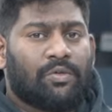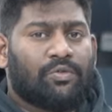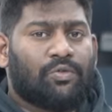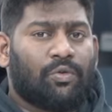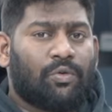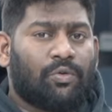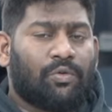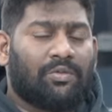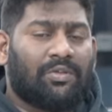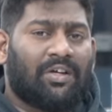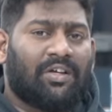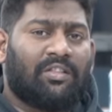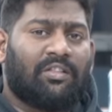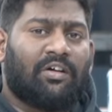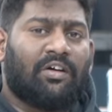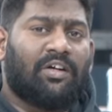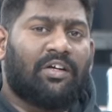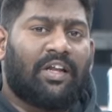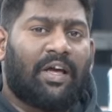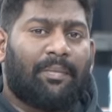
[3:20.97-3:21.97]
So the
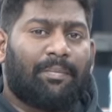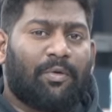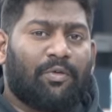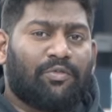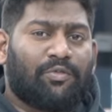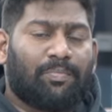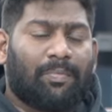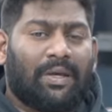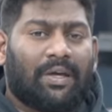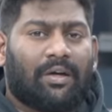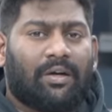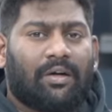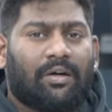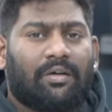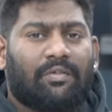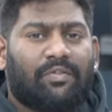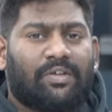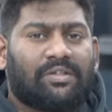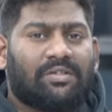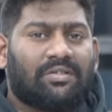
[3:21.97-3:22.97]
third type of
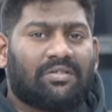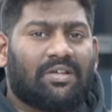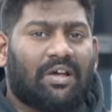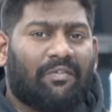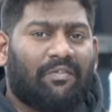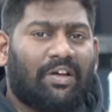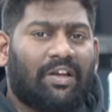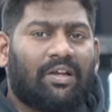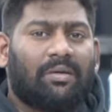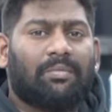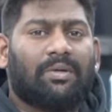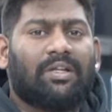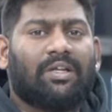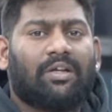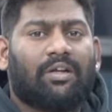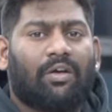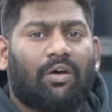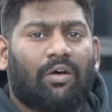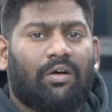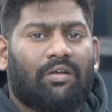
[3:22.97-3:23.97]
speaker which is available
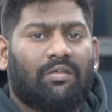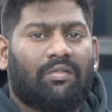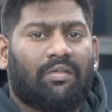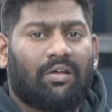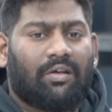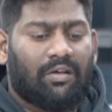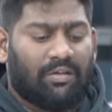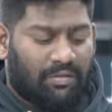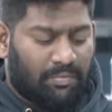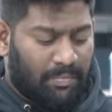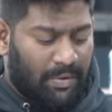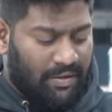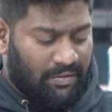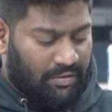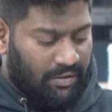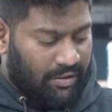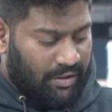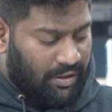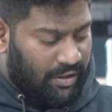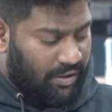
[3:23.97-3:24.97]
in Audison is
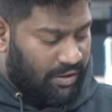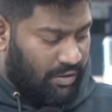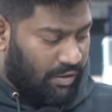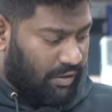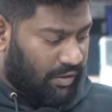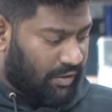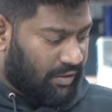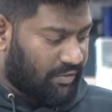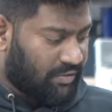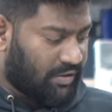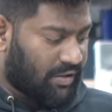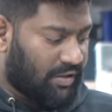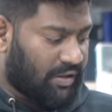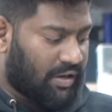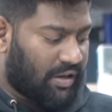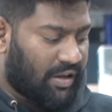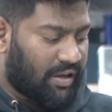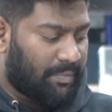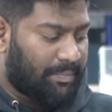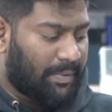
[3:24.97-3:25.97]
basically Audison
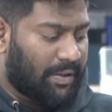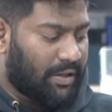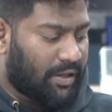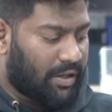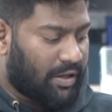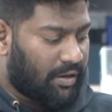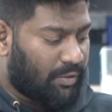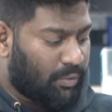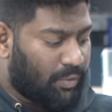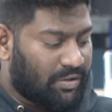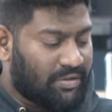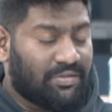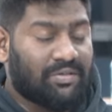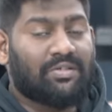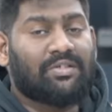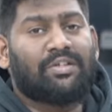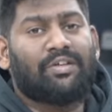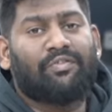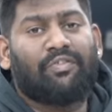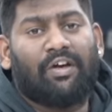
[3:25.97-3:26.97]
APK
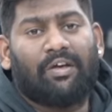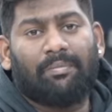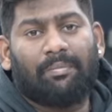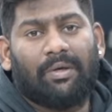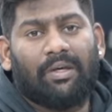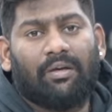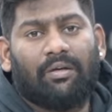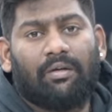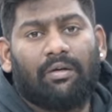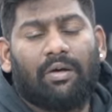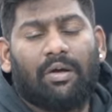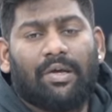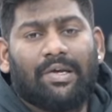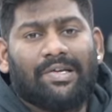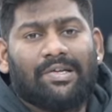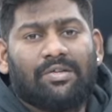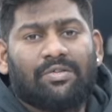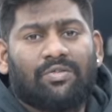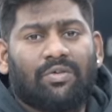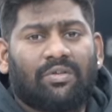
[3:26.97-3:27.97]
165P.
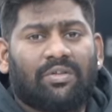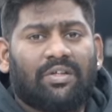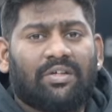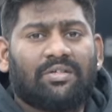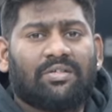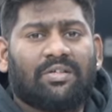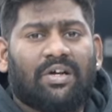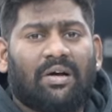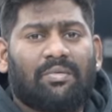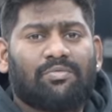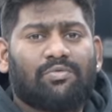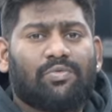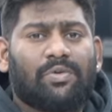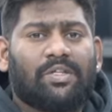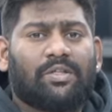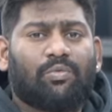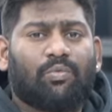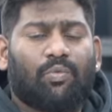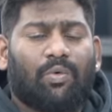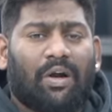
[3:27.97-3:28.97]
So this comes
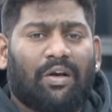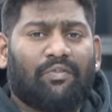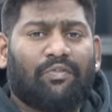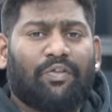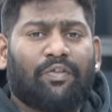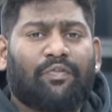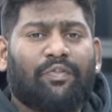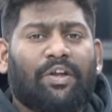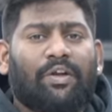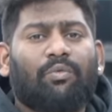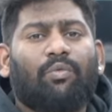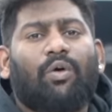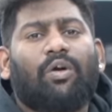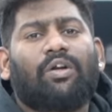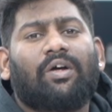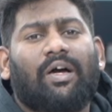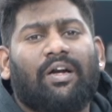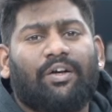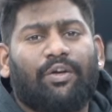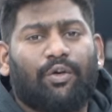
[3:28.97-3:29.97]
with 115
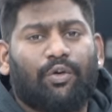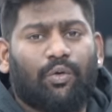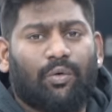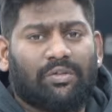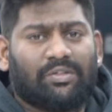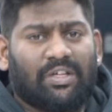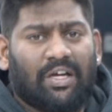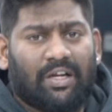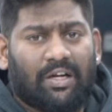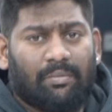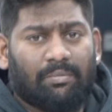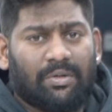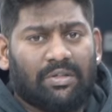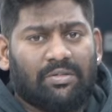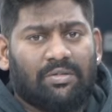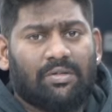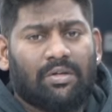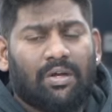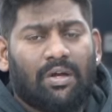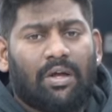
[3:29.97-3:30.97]
watt continuous
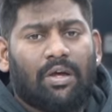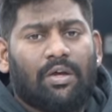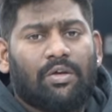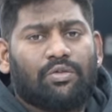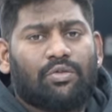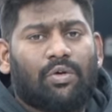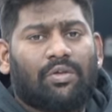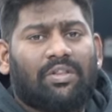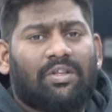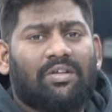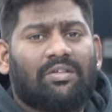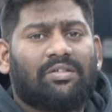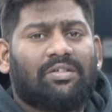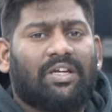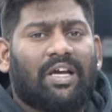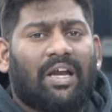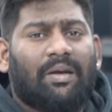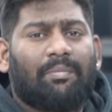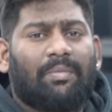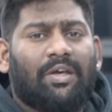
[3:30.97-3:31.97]
RMS. So this
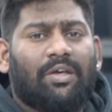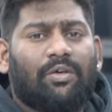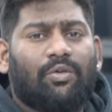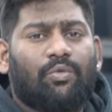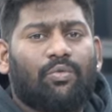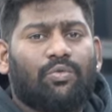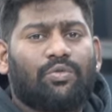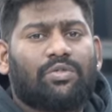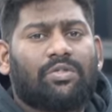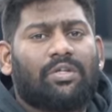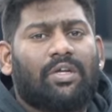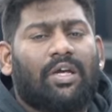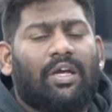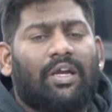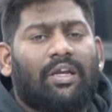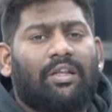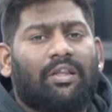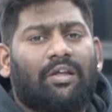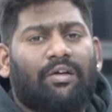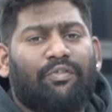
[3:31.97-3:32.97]
can be used
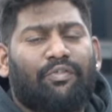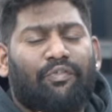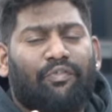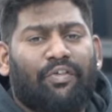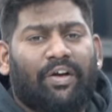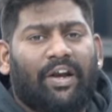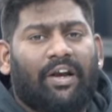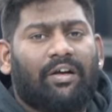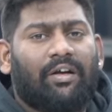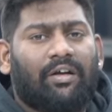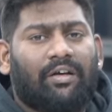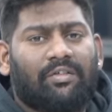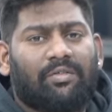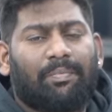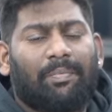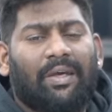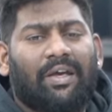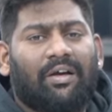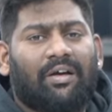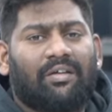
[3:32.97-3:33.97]
in the front
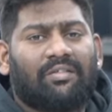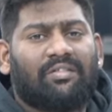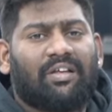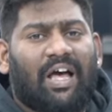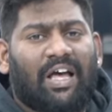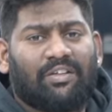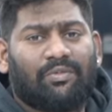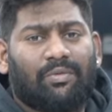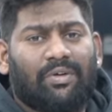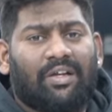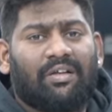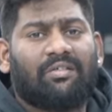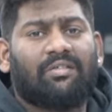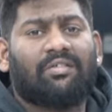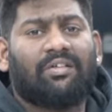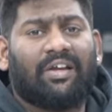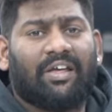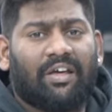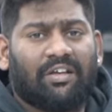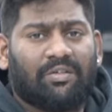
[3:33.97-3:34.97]
speakers as well as
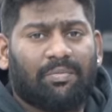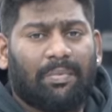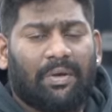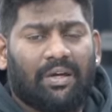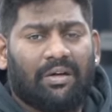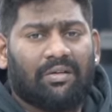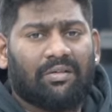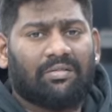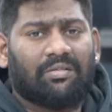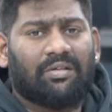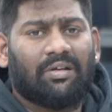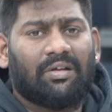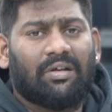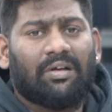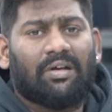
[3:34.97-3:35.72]
rear speakers.